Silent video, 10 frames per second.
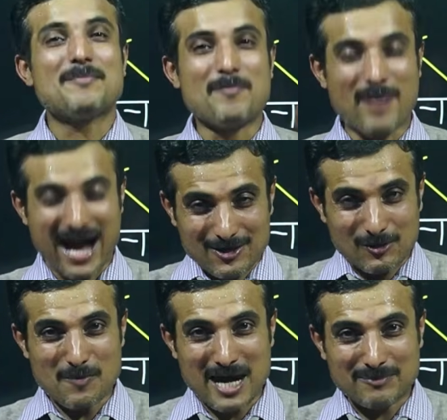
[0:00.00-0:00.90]

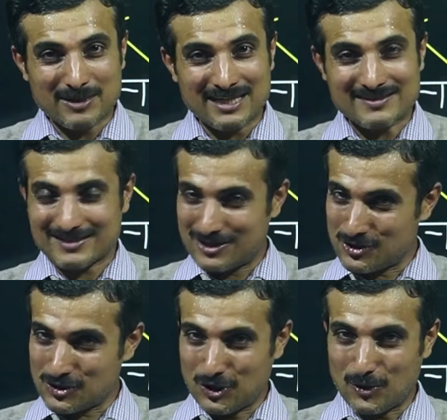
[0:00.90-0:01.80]
Micro Mathematics
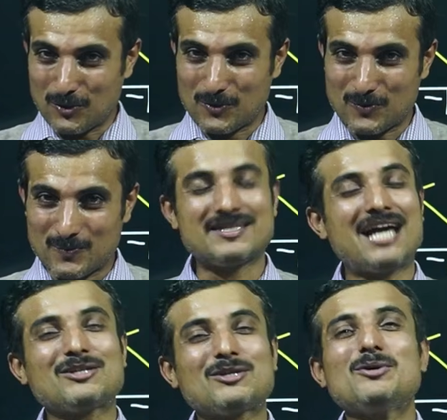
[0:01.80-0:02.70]
show.
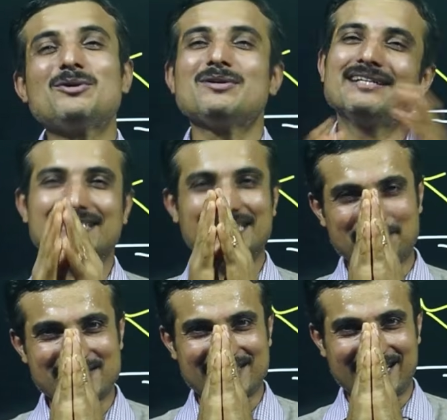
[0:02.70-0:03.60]
Thank you.
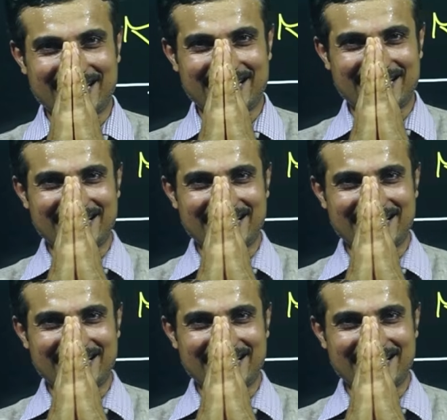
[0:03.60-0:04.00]
Namaste.